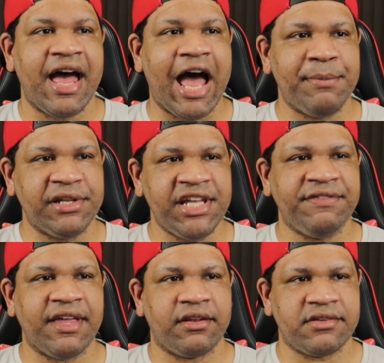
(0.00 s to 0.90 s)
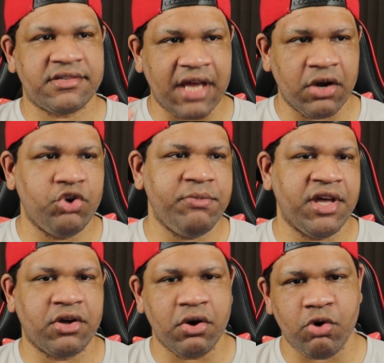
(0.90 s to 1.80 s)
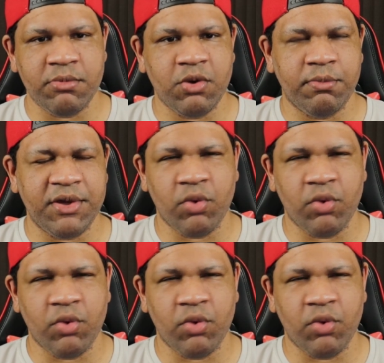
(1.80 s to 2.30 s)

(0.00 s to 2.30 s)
I believe that Sangonomiya Kokomi will be